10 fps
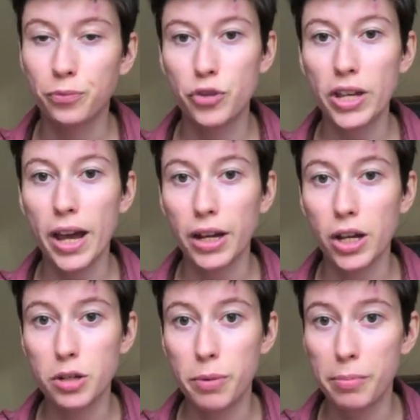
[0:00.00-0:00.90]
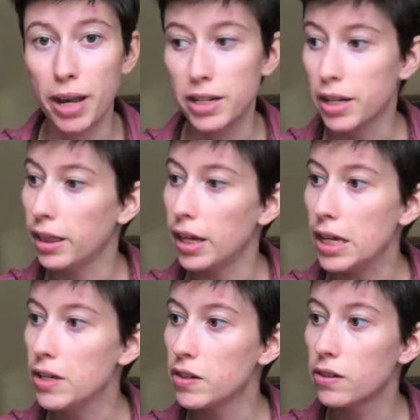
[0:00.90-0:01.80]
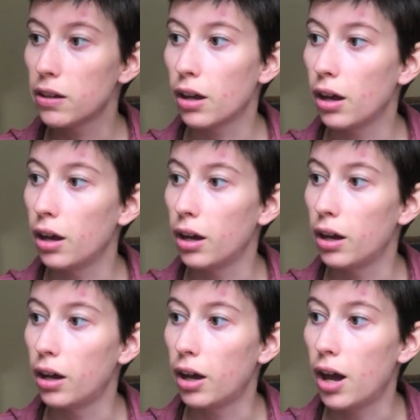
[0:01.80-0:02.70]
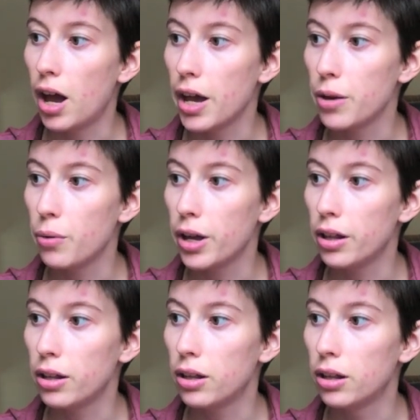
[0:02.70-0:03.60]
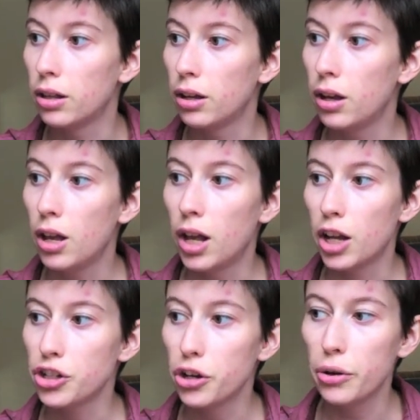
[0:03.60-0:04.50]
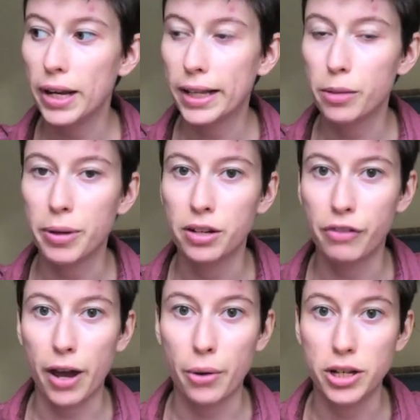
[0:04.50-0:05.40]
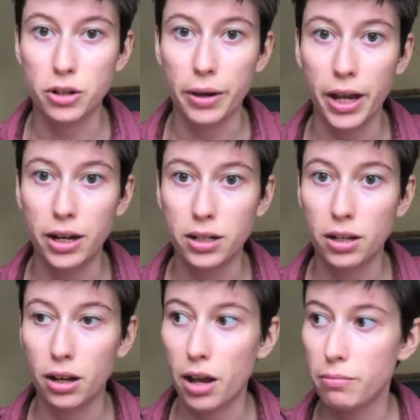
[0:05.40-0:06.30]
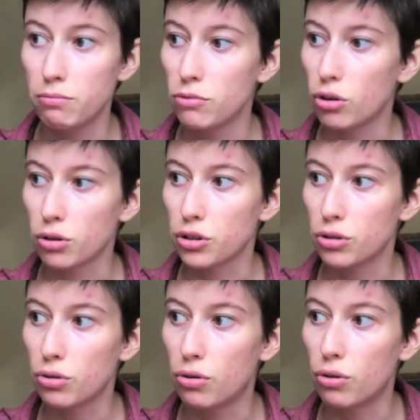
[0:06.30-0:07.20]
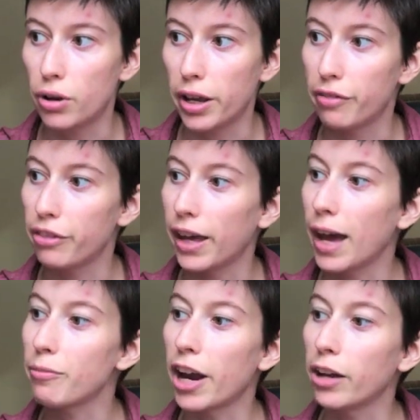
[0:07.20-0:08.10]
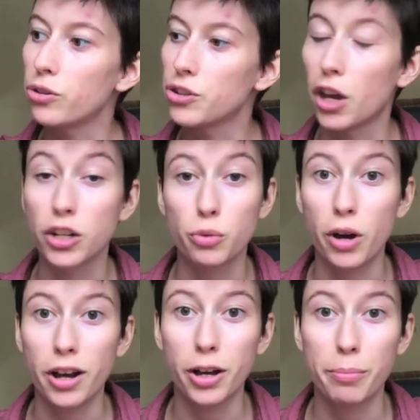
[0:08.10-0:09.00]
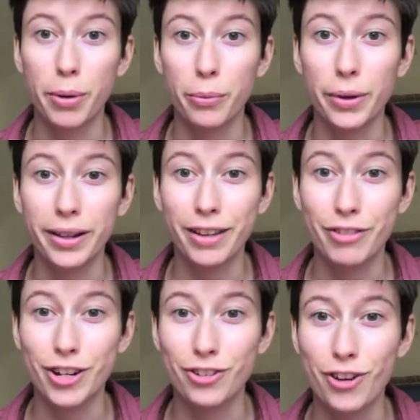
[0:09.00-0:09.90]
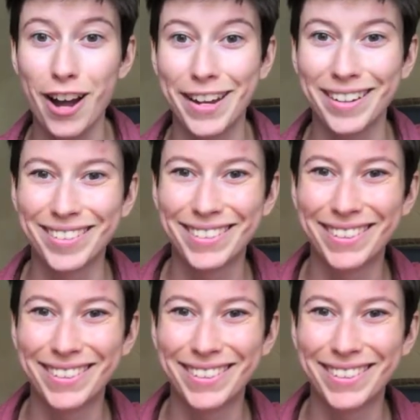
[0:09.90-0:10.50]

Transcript: So yeah, I'm going to be blending these. I'll show you a little bit of how I do it. I'm not sure if the camera angle is going to work, but we'll give it a try.